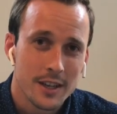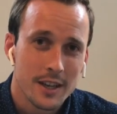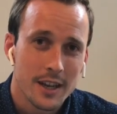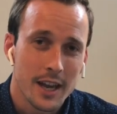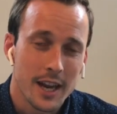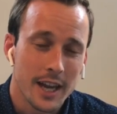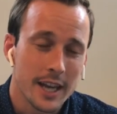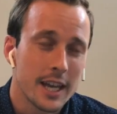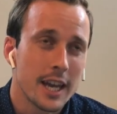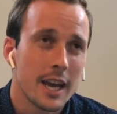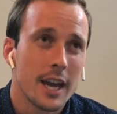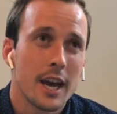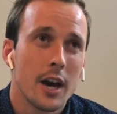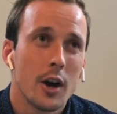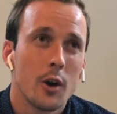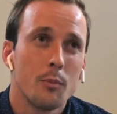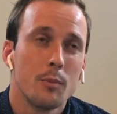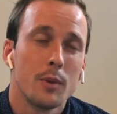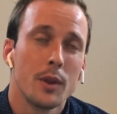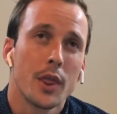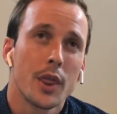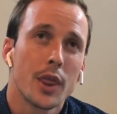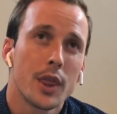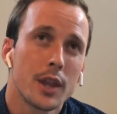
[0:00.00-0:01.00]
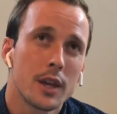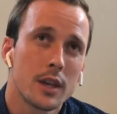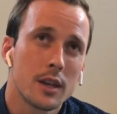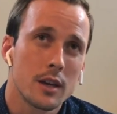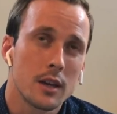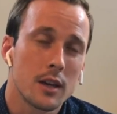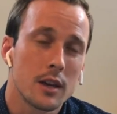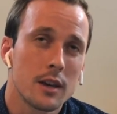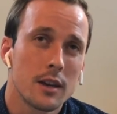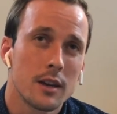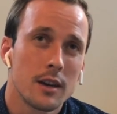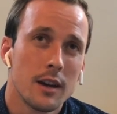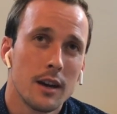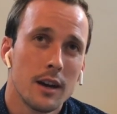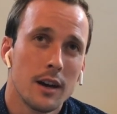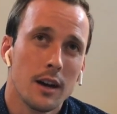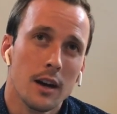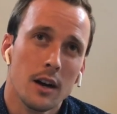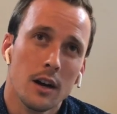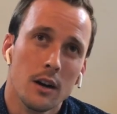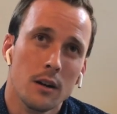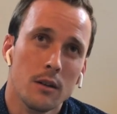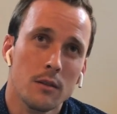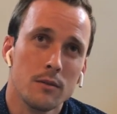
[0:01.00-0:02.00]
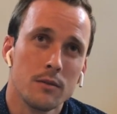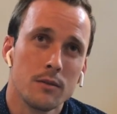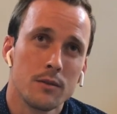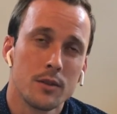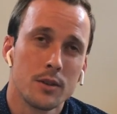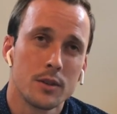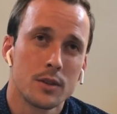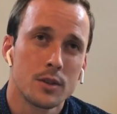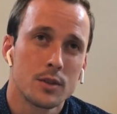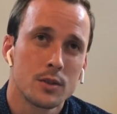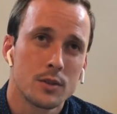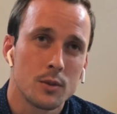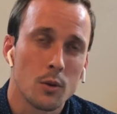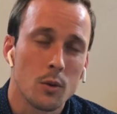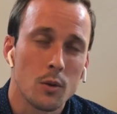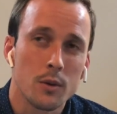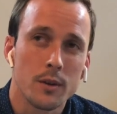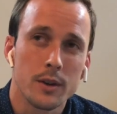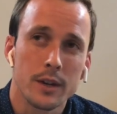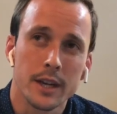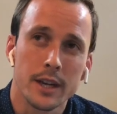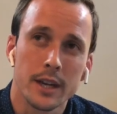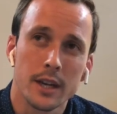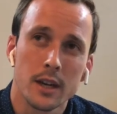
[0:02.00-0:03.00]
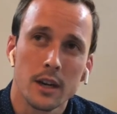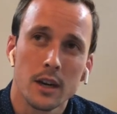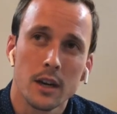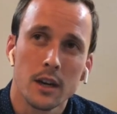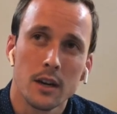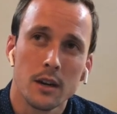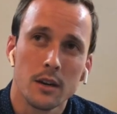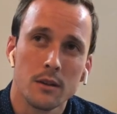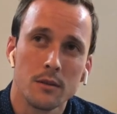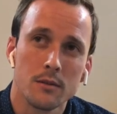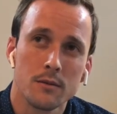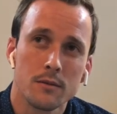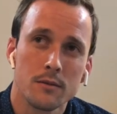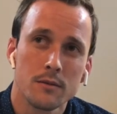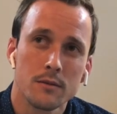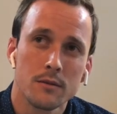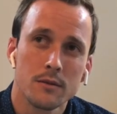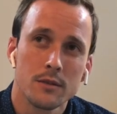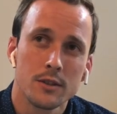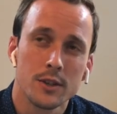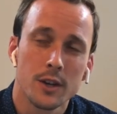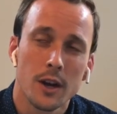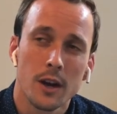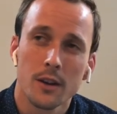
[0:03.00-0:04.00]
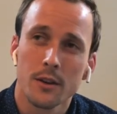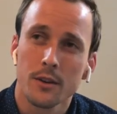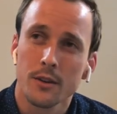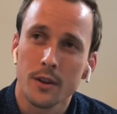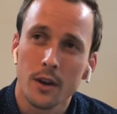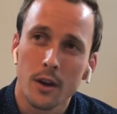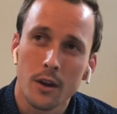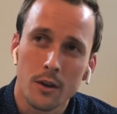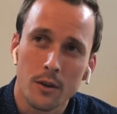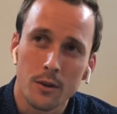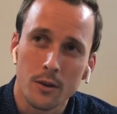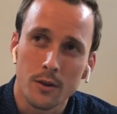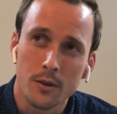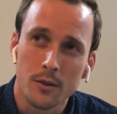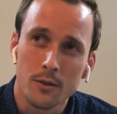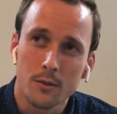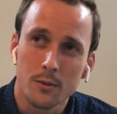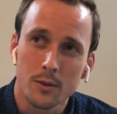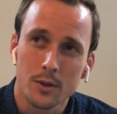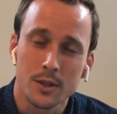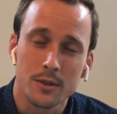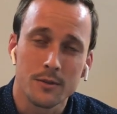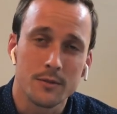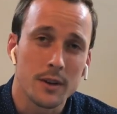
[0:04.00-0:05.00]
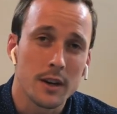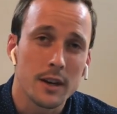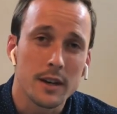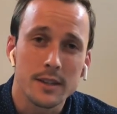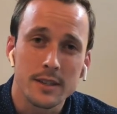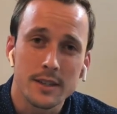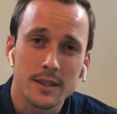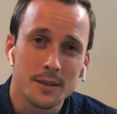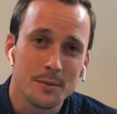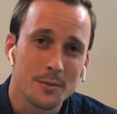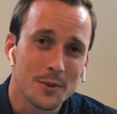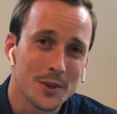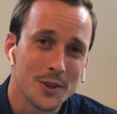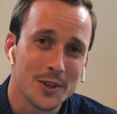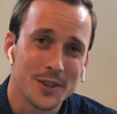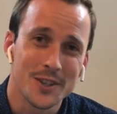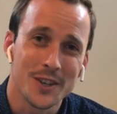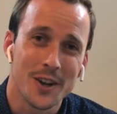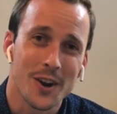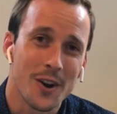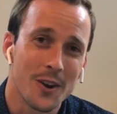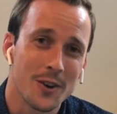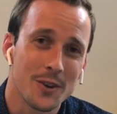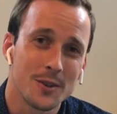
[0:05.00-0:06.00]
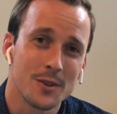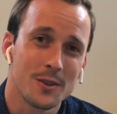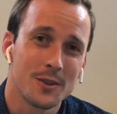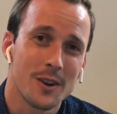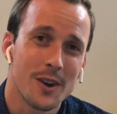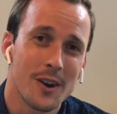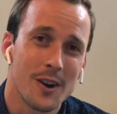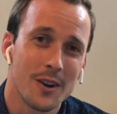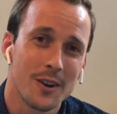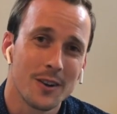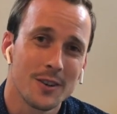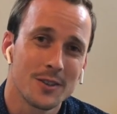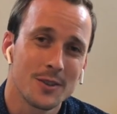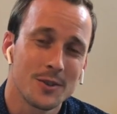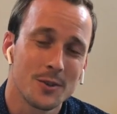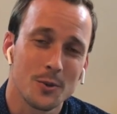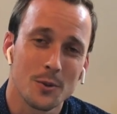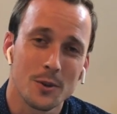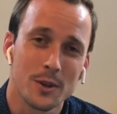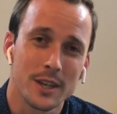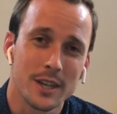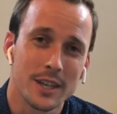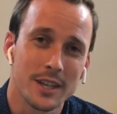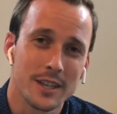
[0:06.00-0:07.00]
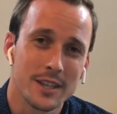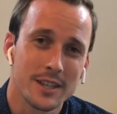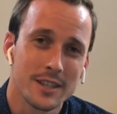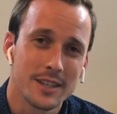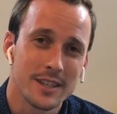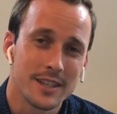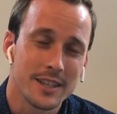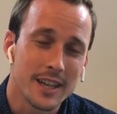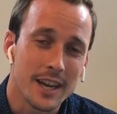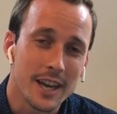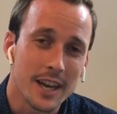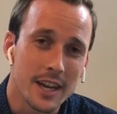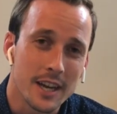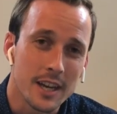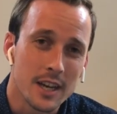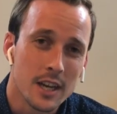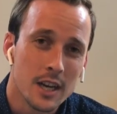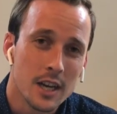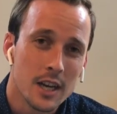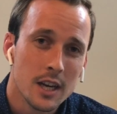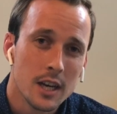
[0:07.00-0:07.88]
And I can't help but think of the story of John Doan, which is very similar to our story today.